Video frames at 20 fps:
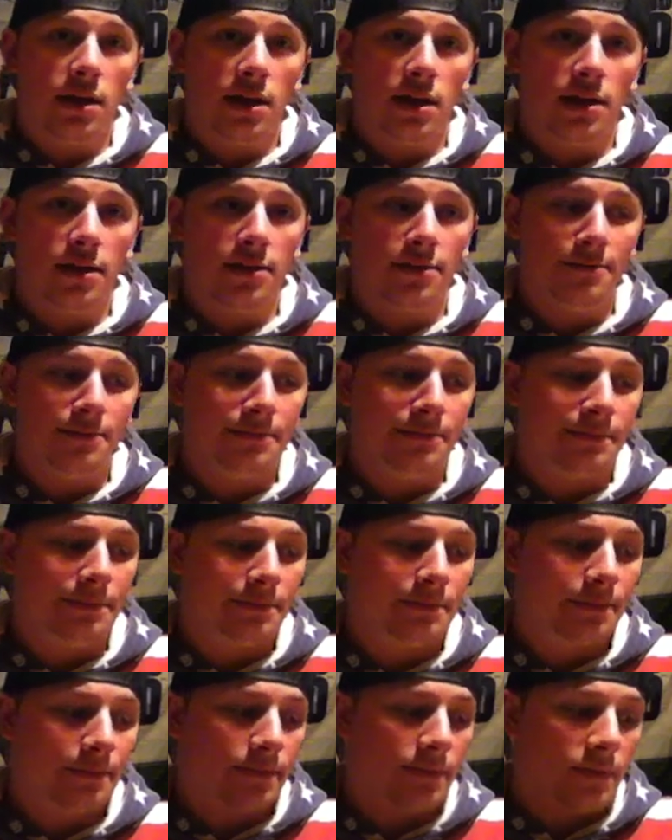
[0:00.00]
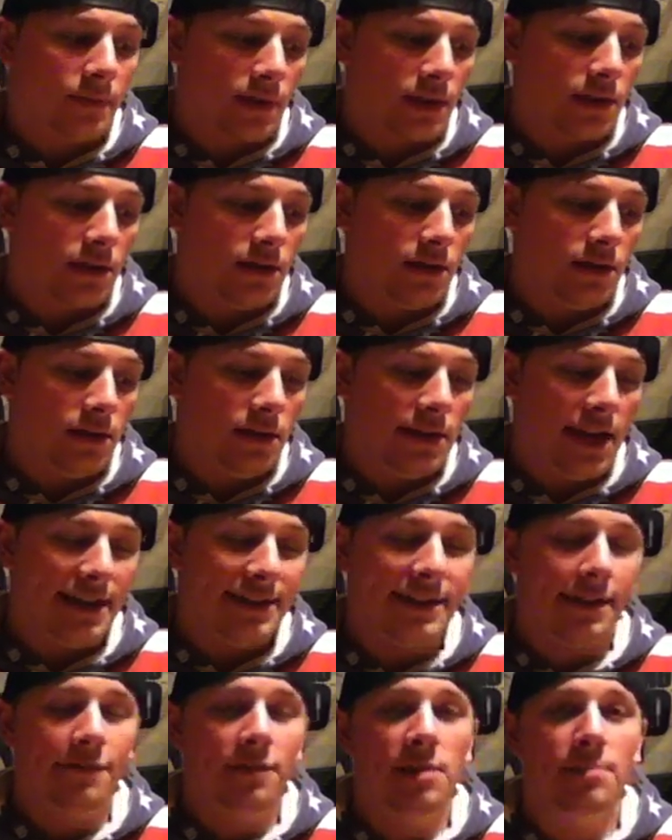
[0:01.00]

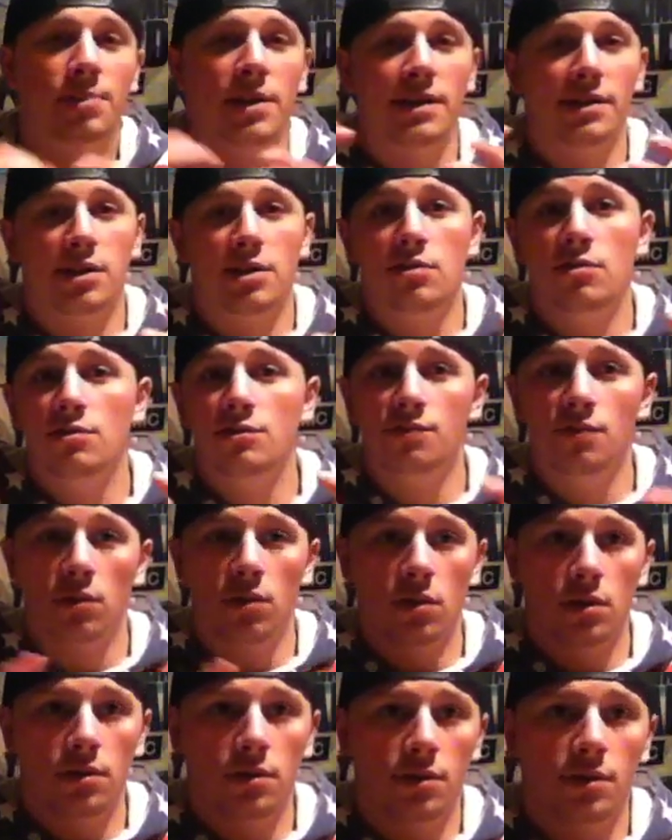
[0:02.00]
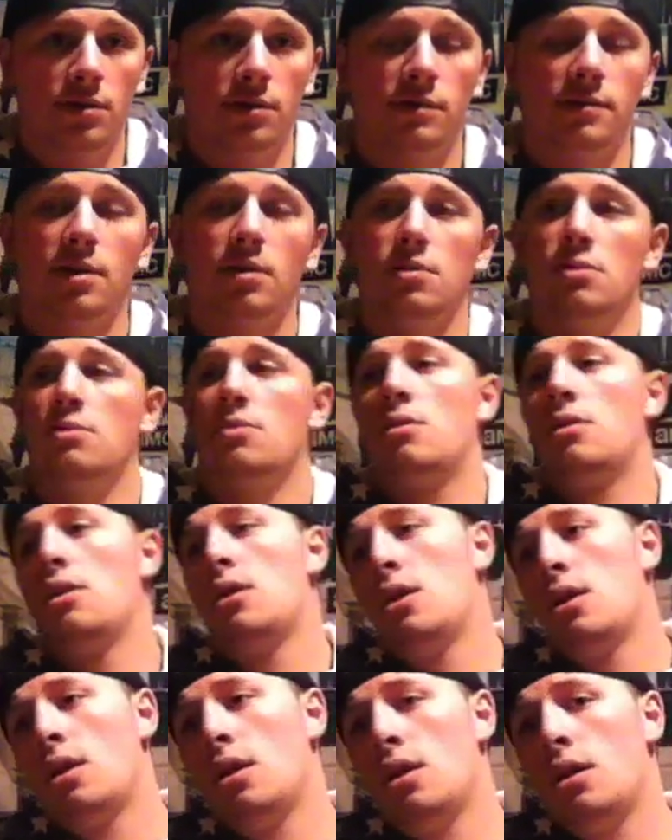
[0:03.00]
that definitely plays a huge role. So
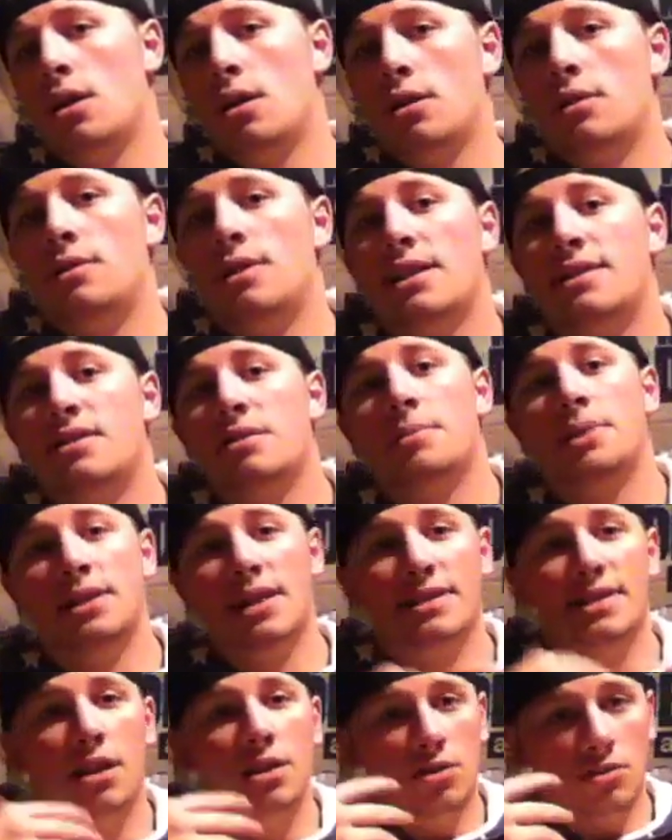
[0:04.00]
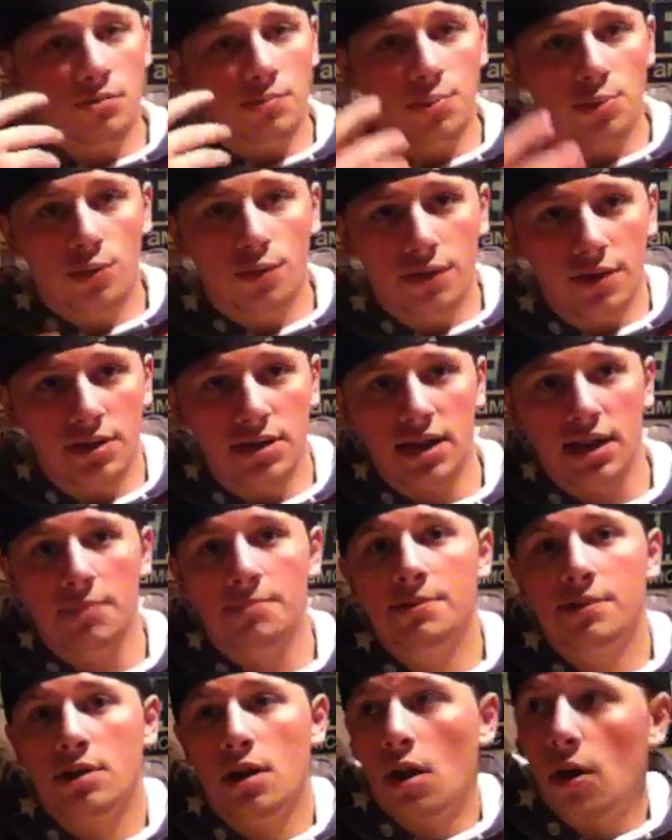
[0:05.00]
that's how you improve your
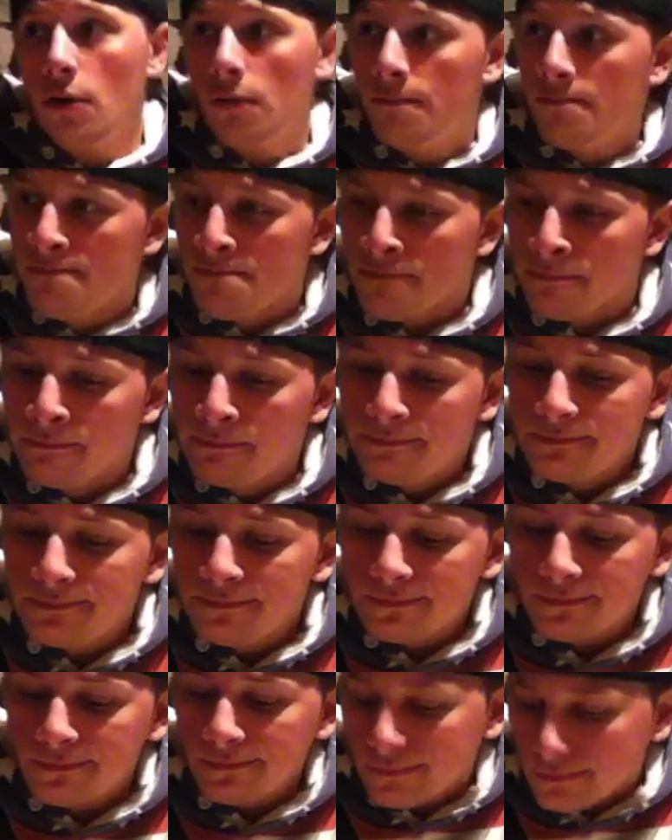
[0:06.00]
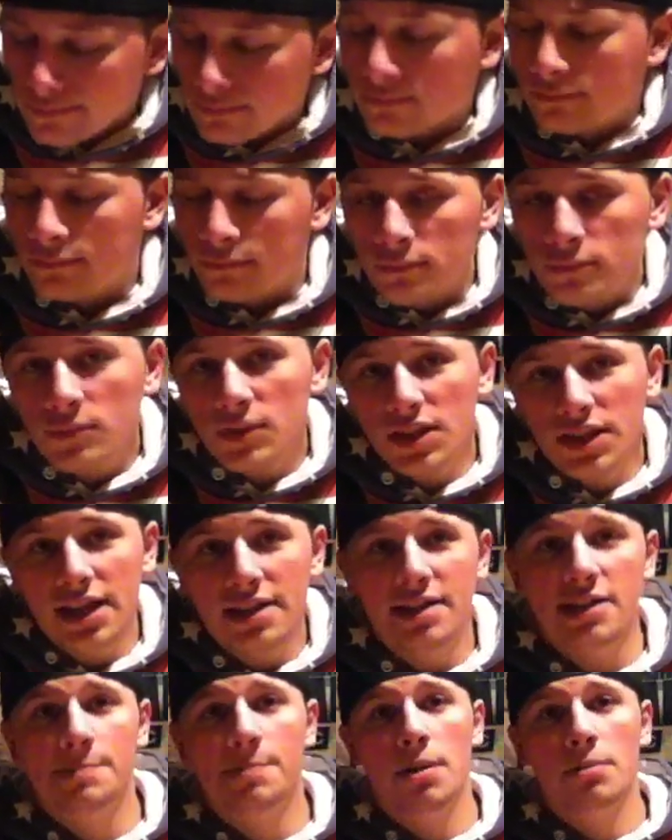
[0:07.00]
team. So
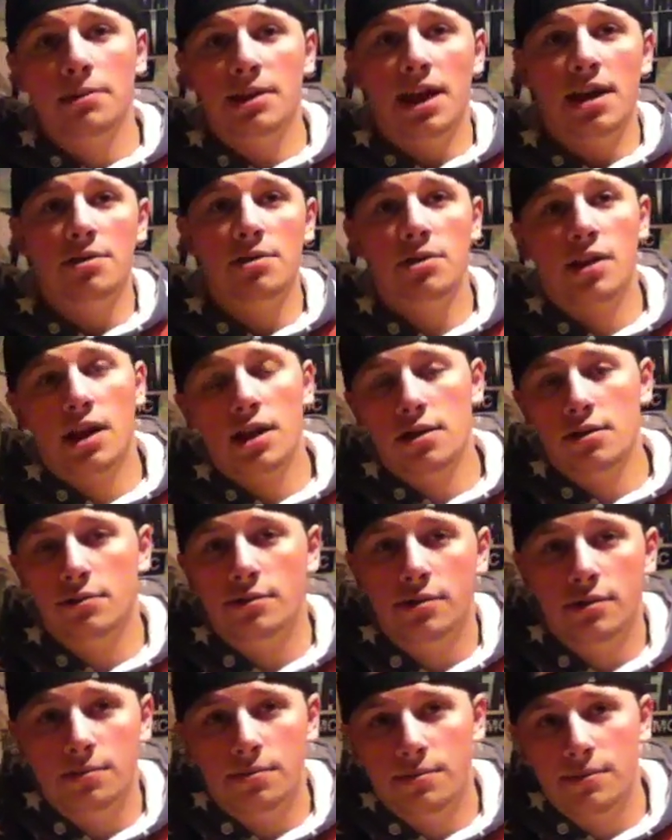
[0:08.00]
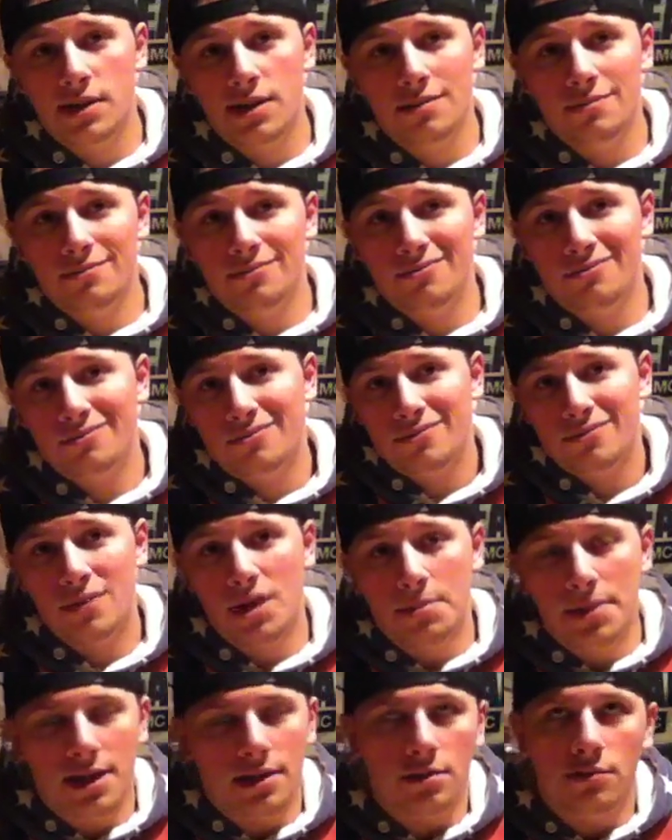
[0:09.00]
yeah, that's probably how you get a YouTube team.
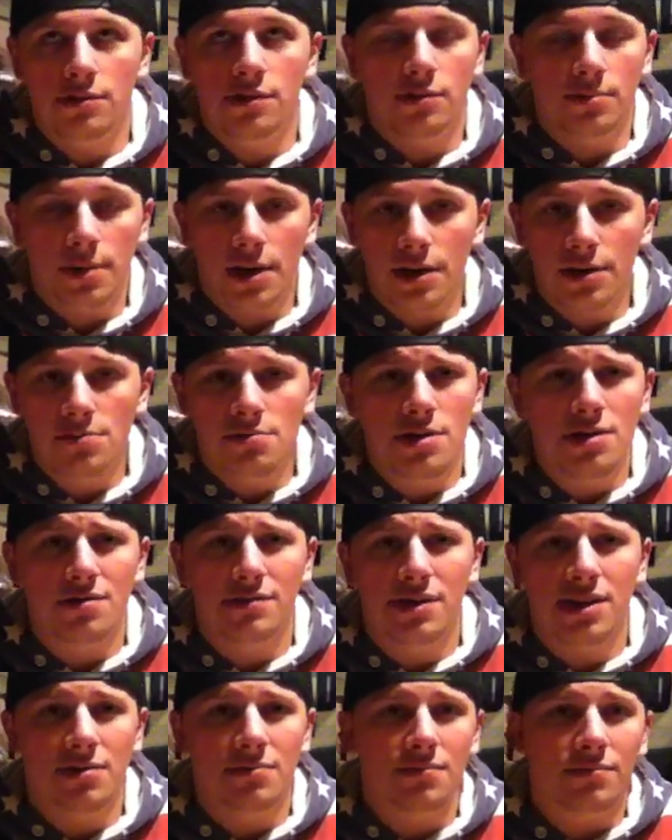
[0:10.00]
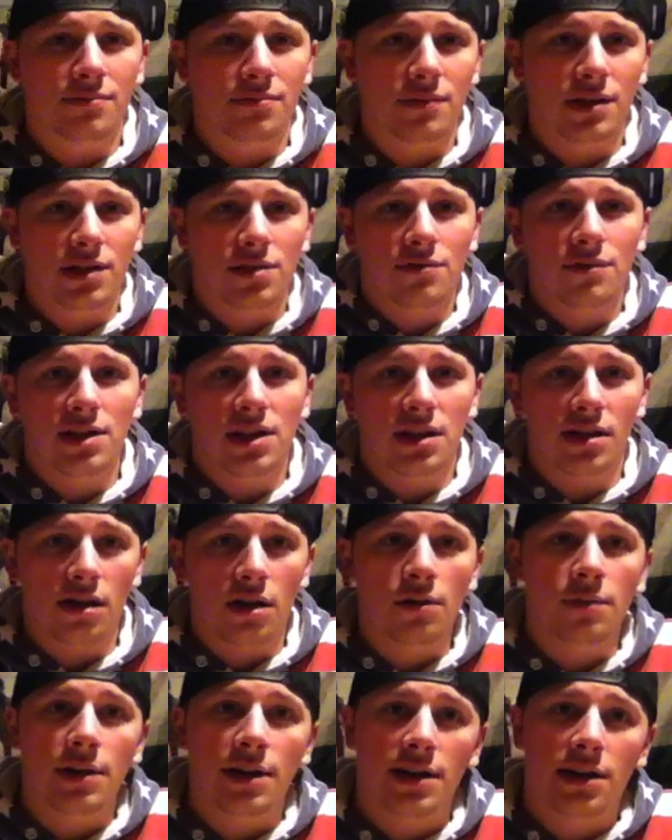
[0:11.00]
I mean, a Yu-Gi-Oh! Team, you know, really
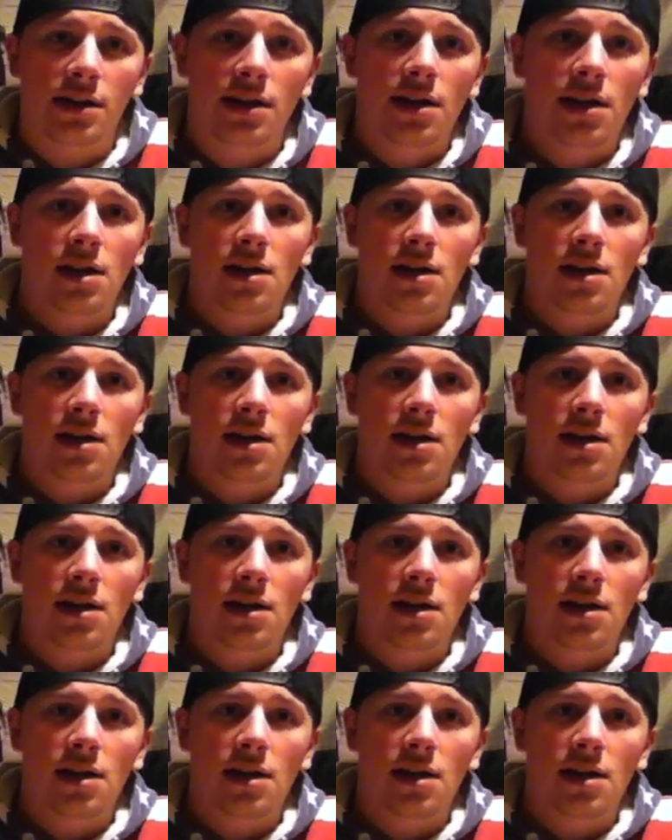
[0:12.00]
going.